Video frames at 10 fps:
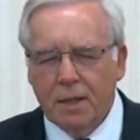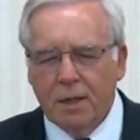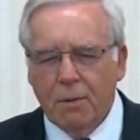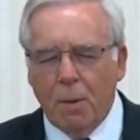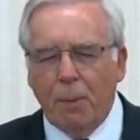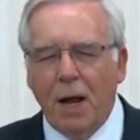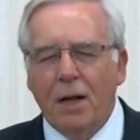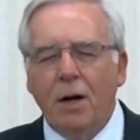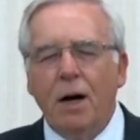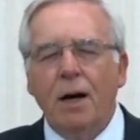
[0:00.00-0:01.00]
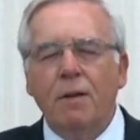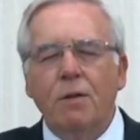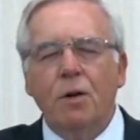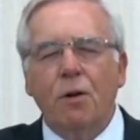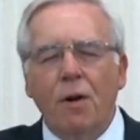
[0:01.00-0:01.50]
We pray now that
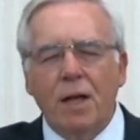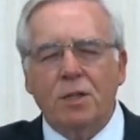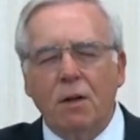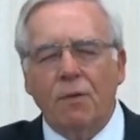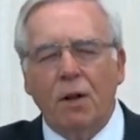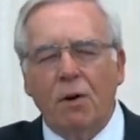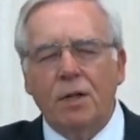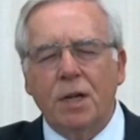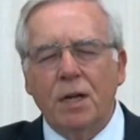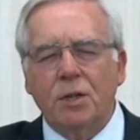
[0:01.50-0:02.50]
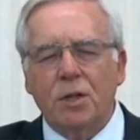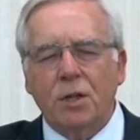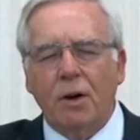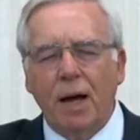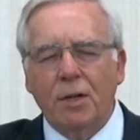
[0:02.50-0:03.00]
the grace of the Lord Jesus
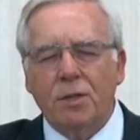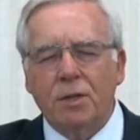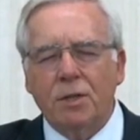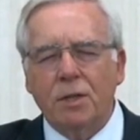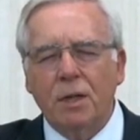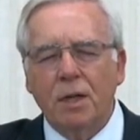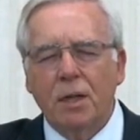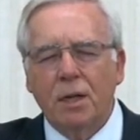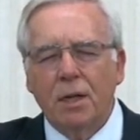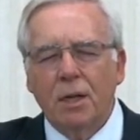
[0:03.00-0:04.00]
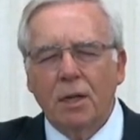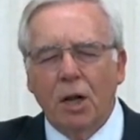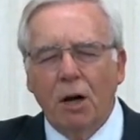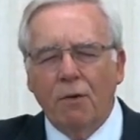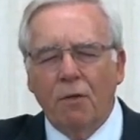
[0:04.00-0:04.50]
Christ, the
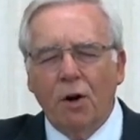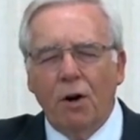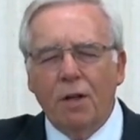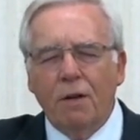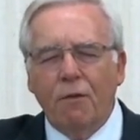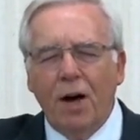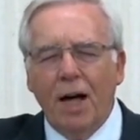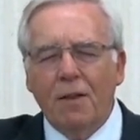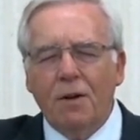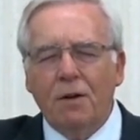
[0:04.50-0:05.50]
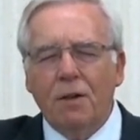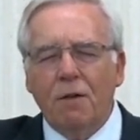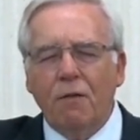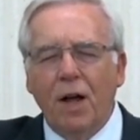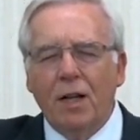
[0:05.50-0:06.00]
love of God the Father, and the
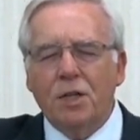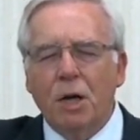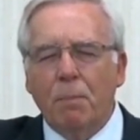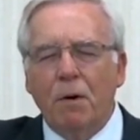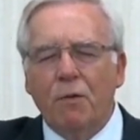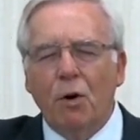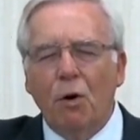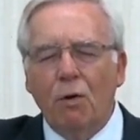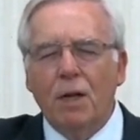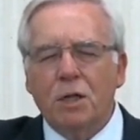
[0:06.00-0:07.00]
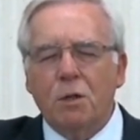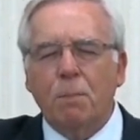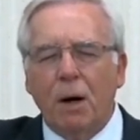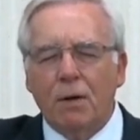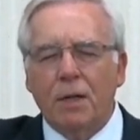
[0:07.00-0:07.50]
fellowship of the Holy
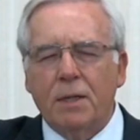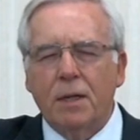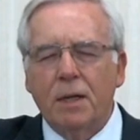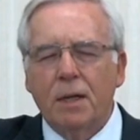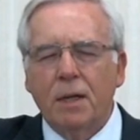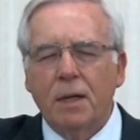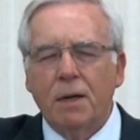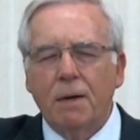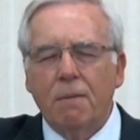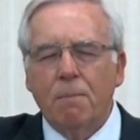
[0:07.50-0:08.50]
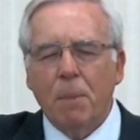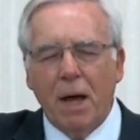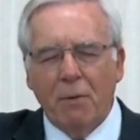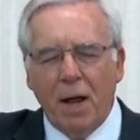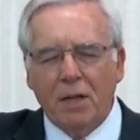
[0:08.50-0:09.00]
Spirit may
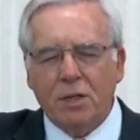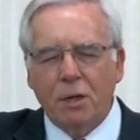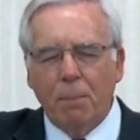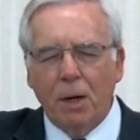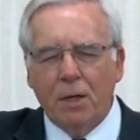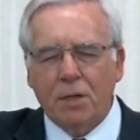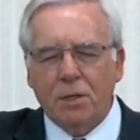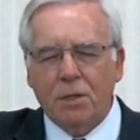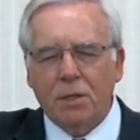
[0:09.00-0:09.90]
rest upon us.